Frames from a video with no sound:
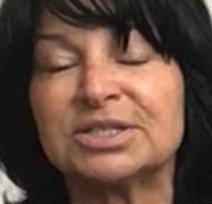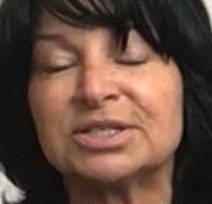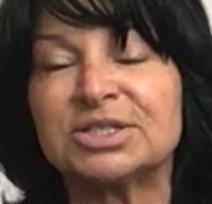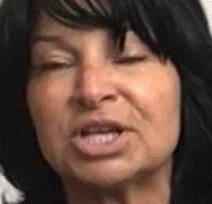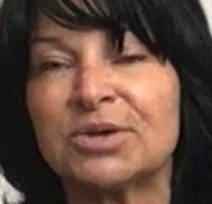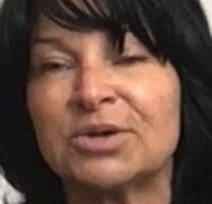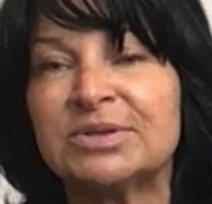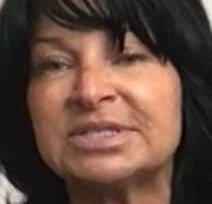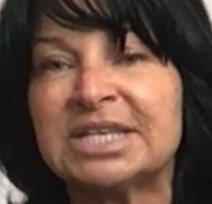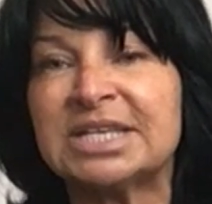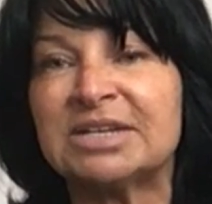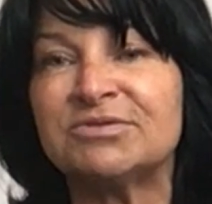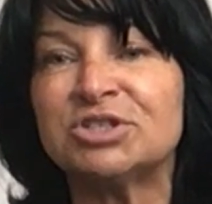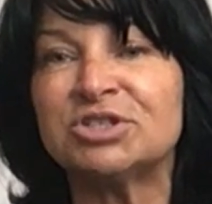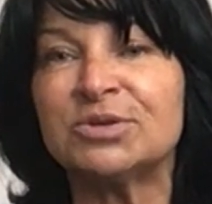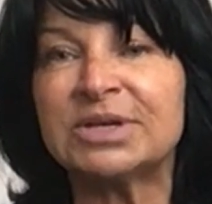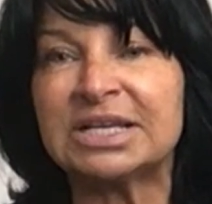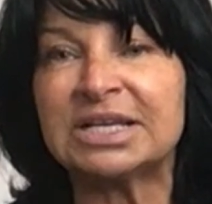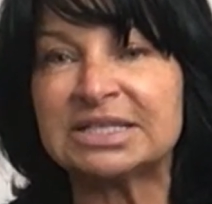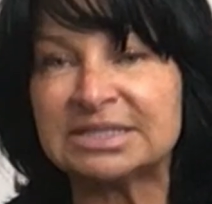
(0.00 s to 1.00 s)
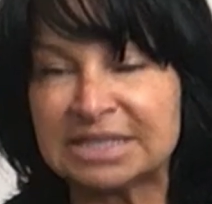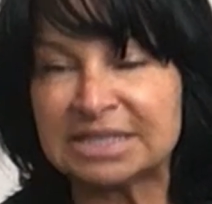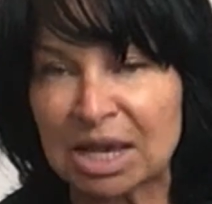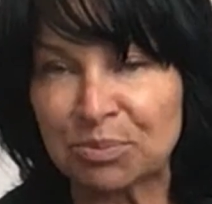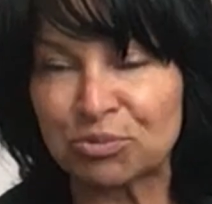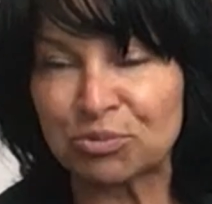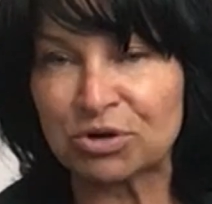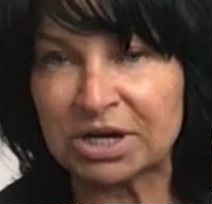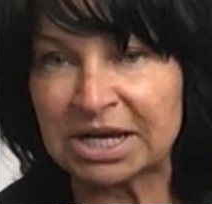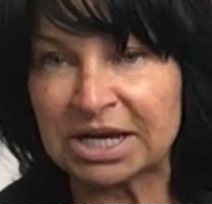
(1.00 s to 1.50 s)
So instead of doing it
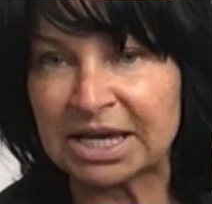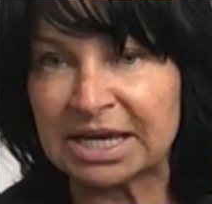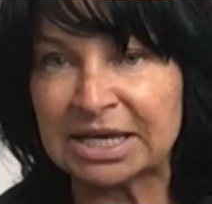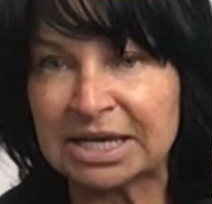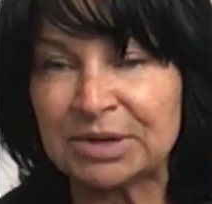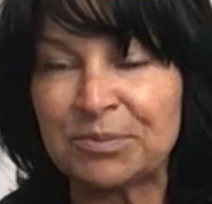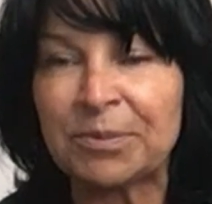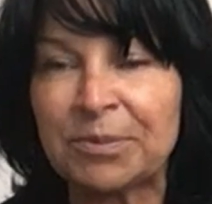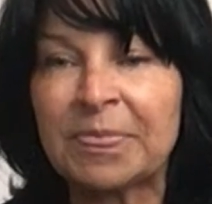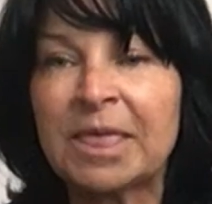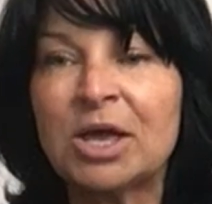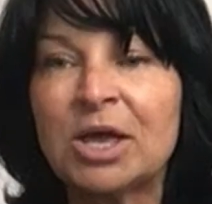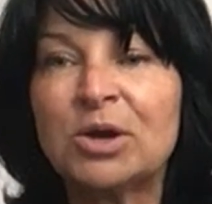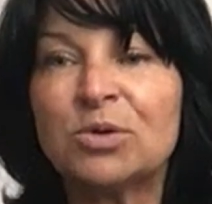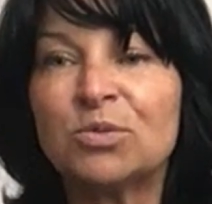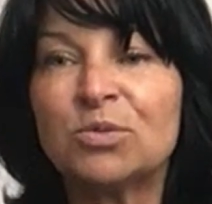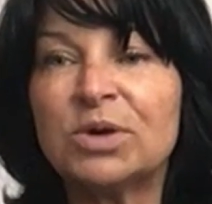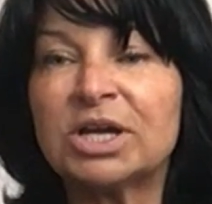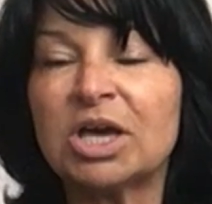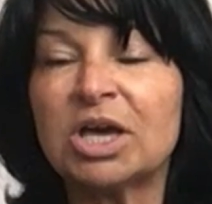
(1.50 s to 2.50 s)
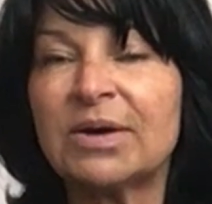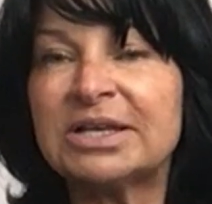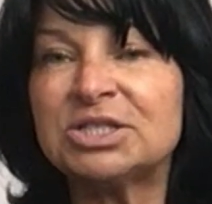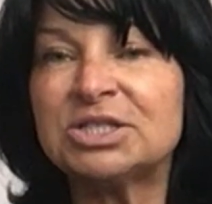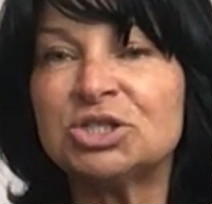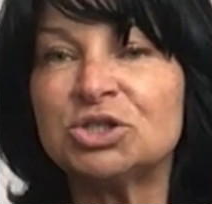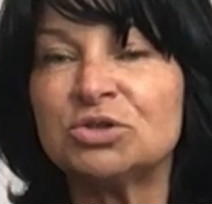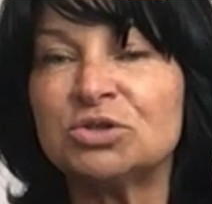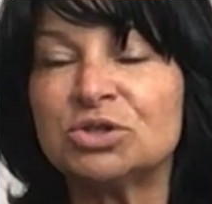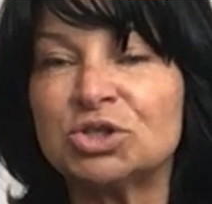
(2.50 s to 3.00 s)
separately, we're going
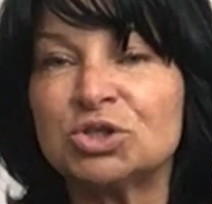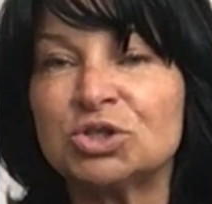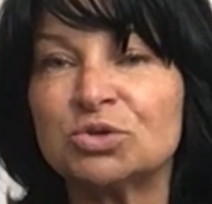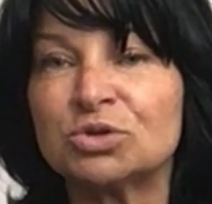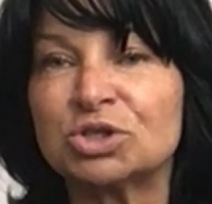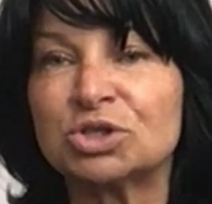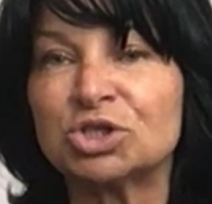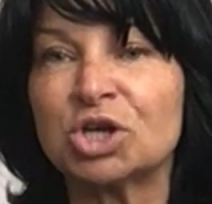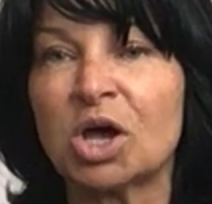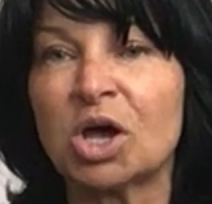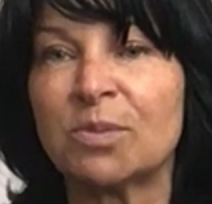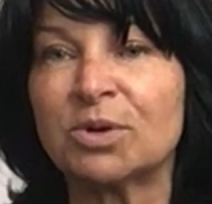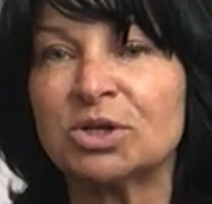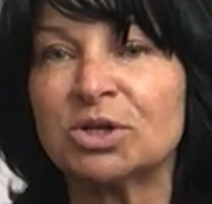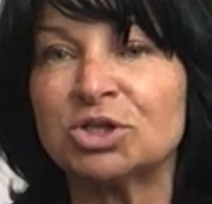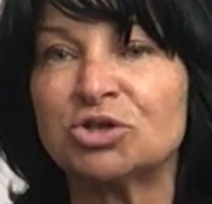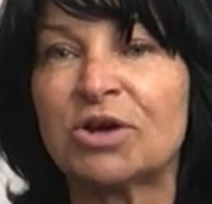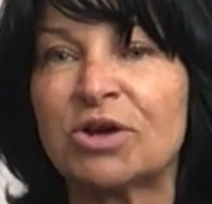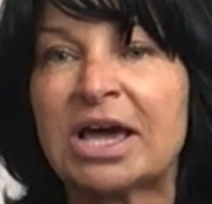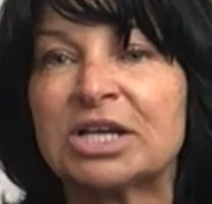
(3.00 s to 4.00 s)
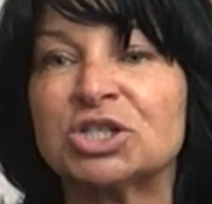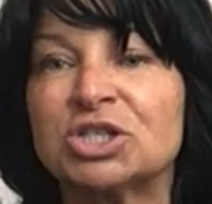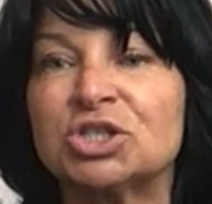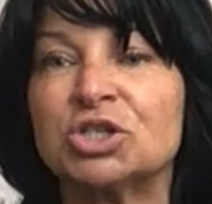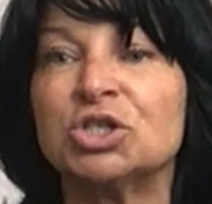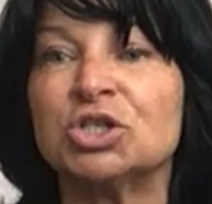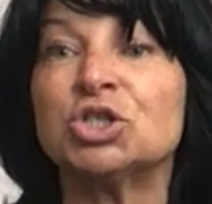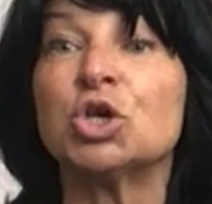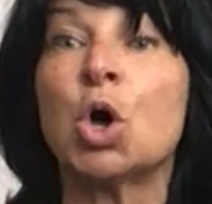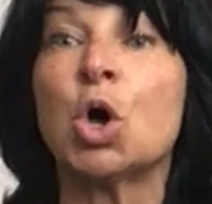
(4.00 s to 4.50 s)
to do the short, sharp
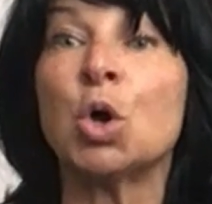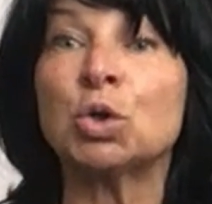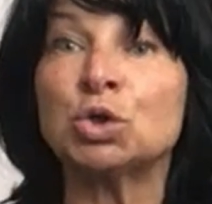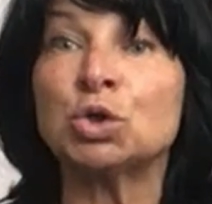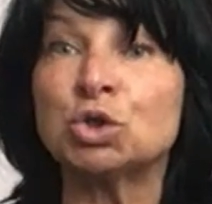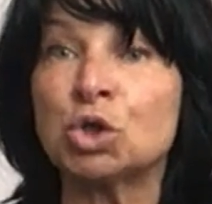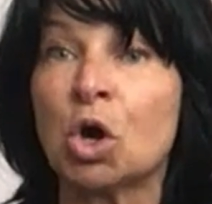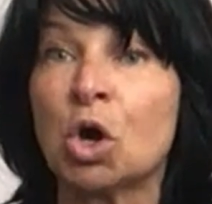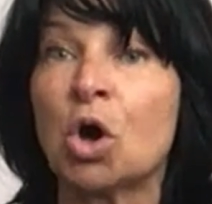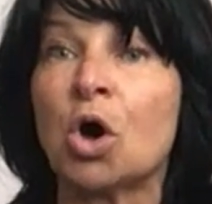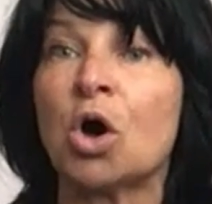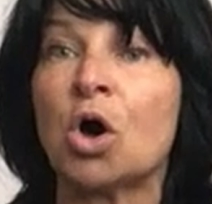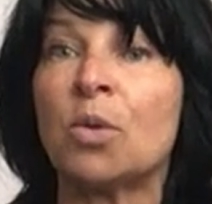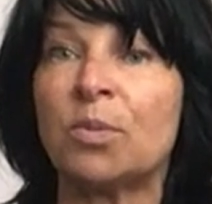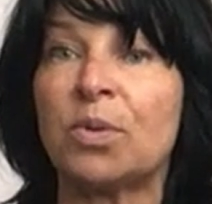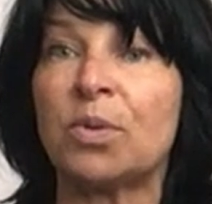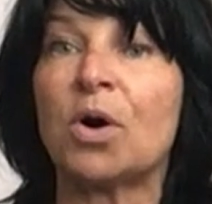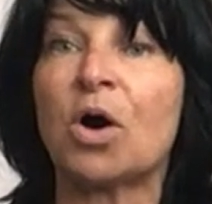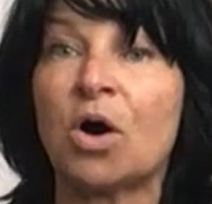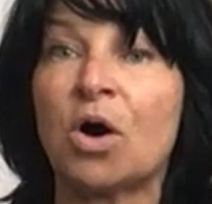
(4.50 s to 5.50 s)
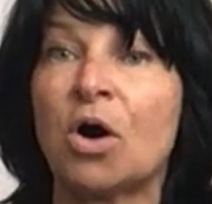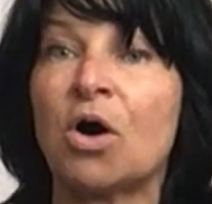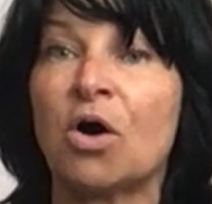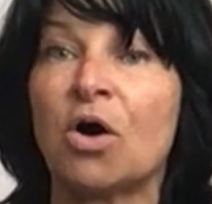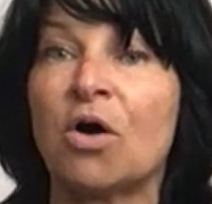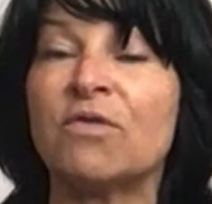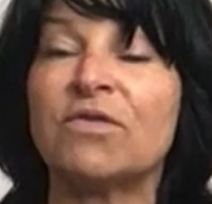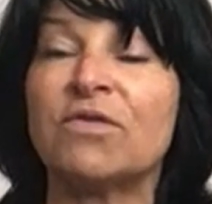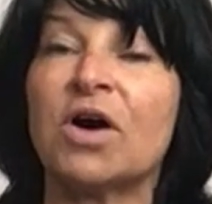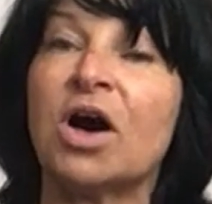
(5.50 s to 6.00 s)
contractions on top
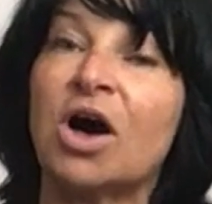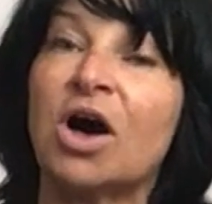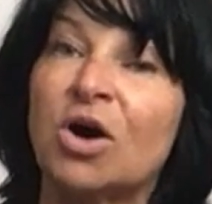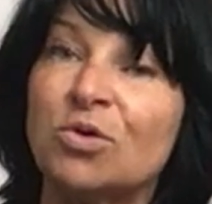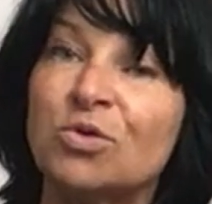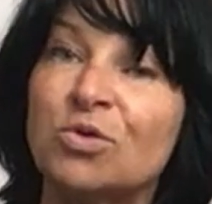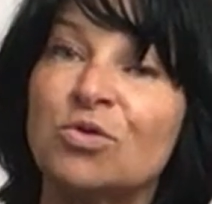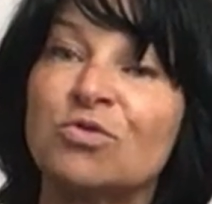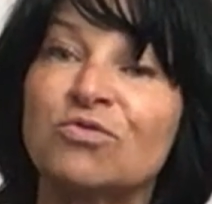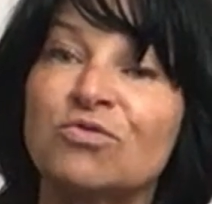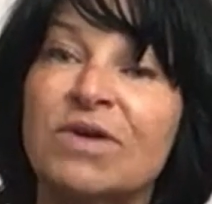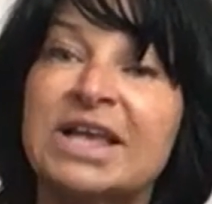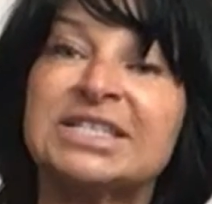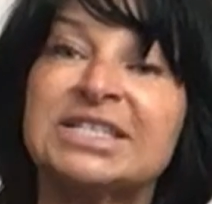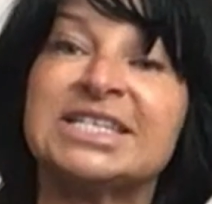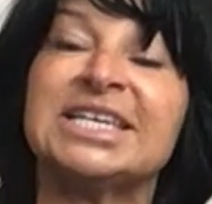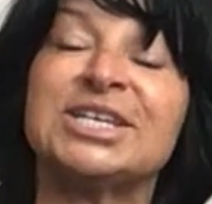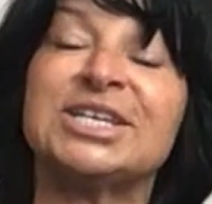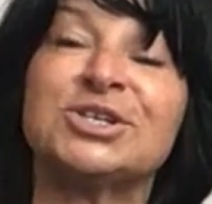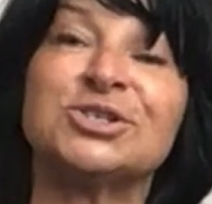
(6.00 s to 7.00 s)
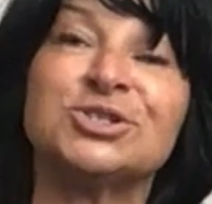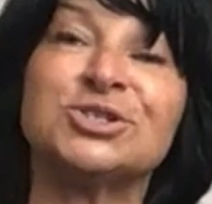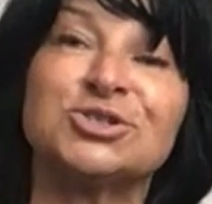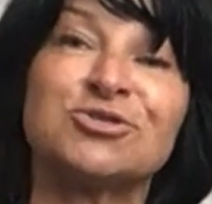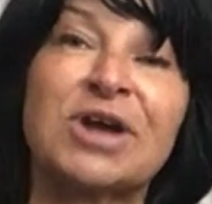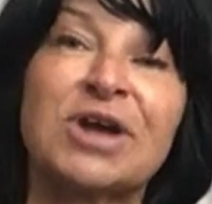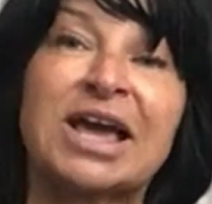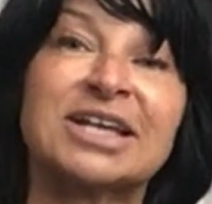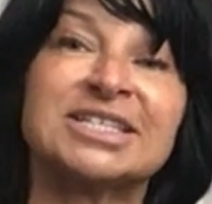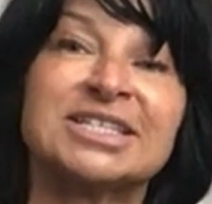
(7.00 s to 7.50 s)
of our already
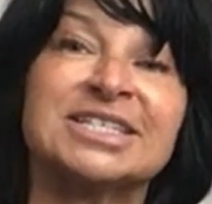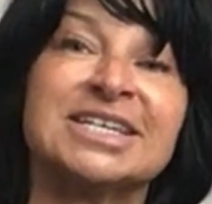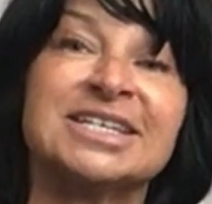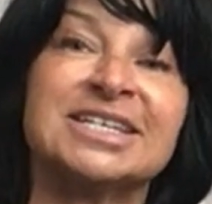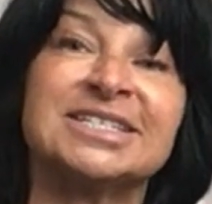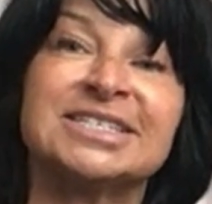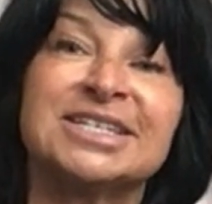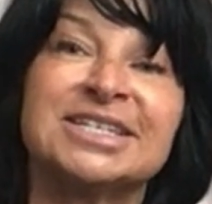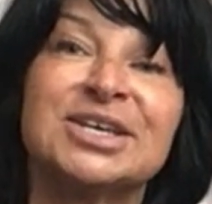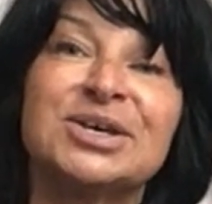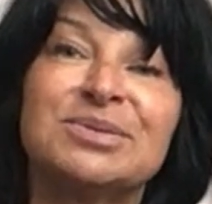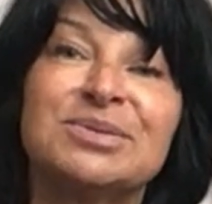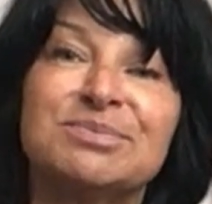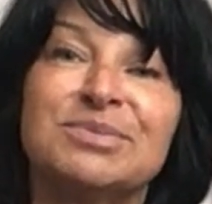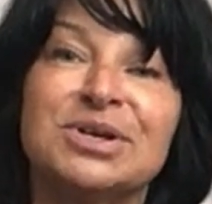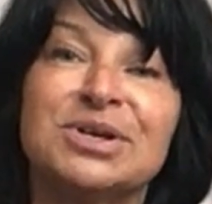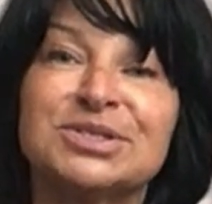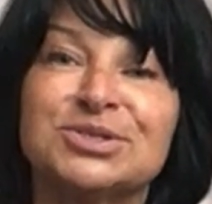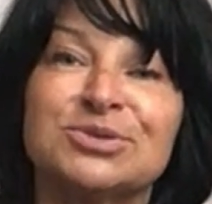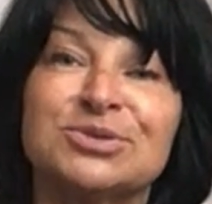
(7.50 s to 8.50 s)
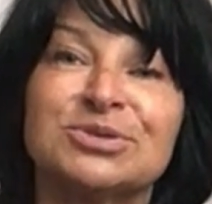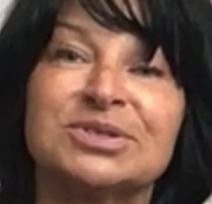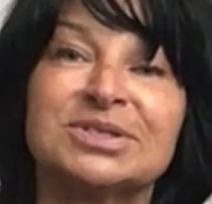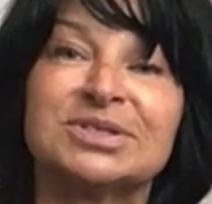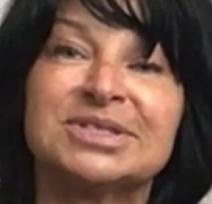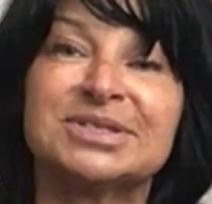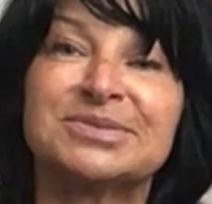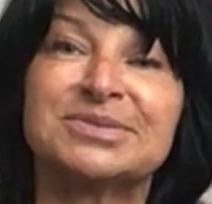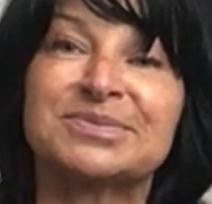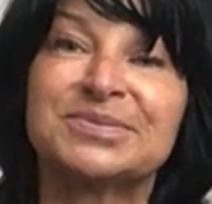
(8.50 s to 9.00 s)
contracted
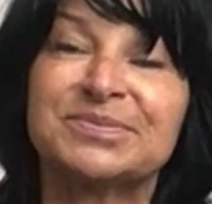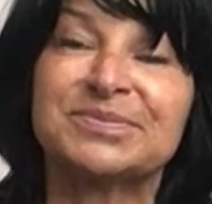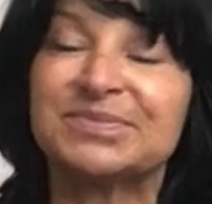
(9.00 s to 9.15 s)
muscles.